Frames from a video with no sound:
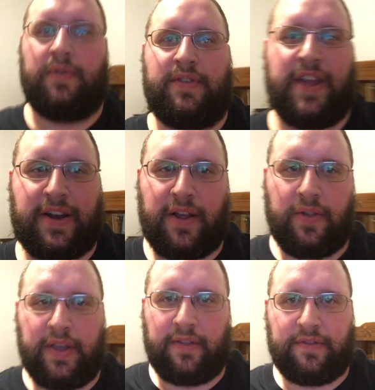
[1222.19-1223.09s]

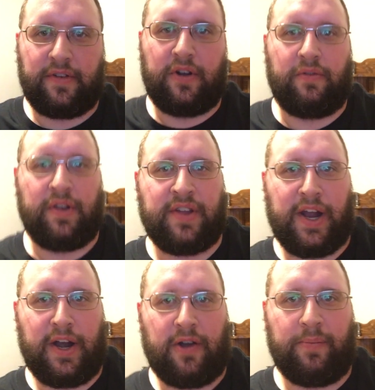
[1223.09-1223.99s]
technically considered
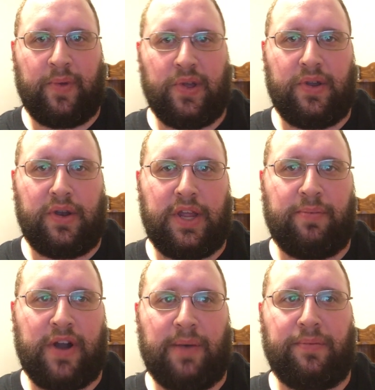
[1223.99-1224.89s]
retired, but knee
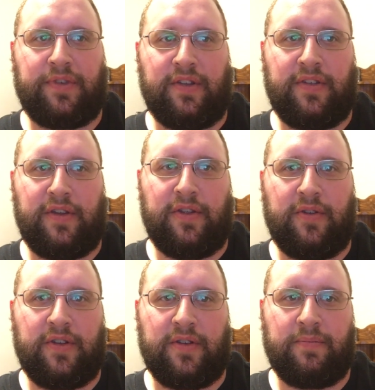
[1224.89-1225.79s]
problems continue
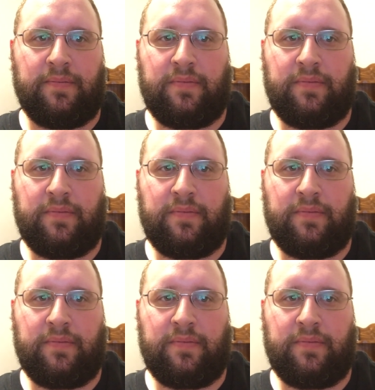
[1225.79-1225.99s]
to